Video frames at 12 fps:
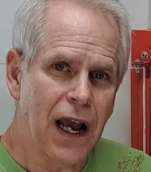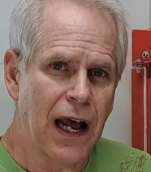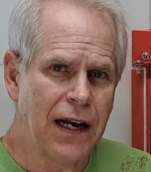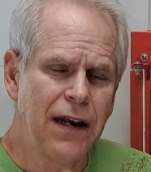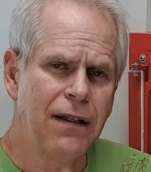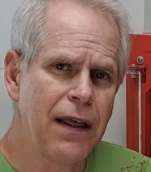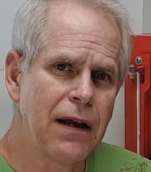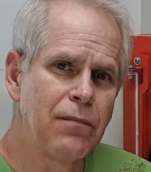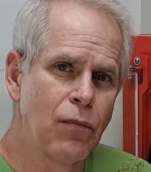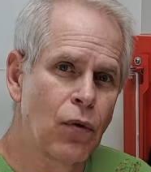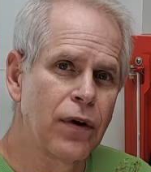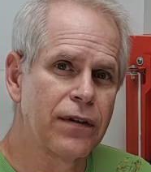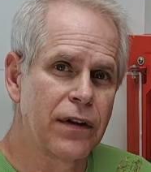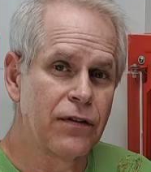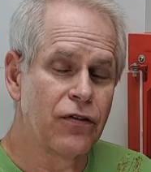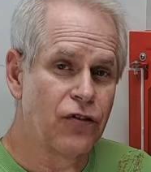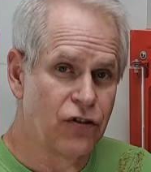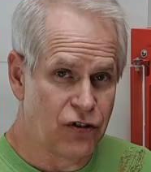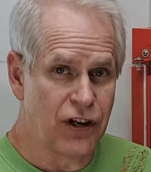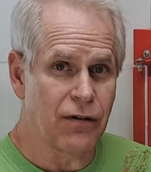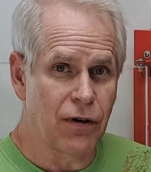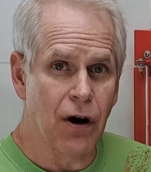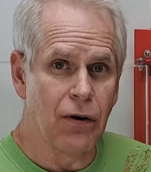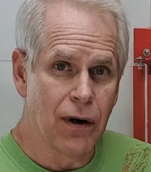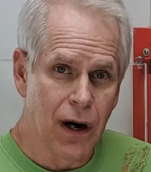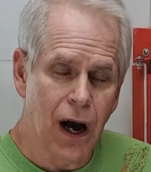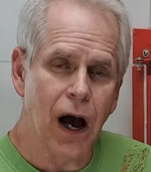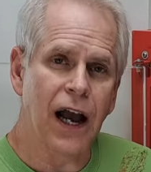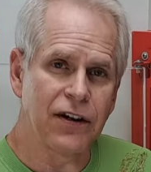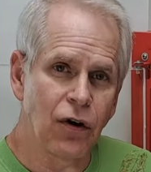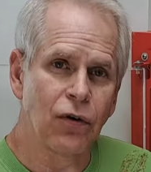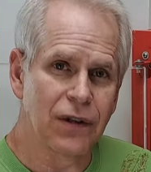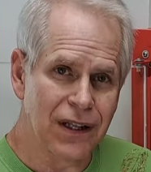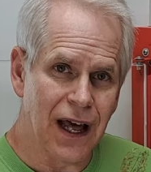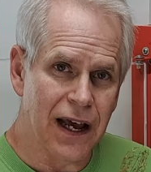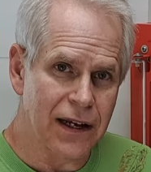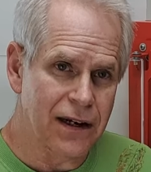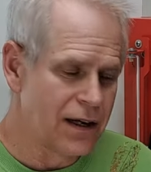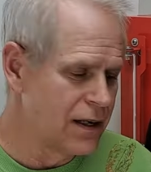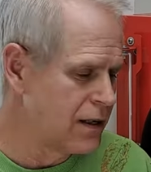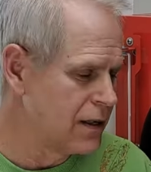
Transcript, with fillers: Anything more than zero, I don't like.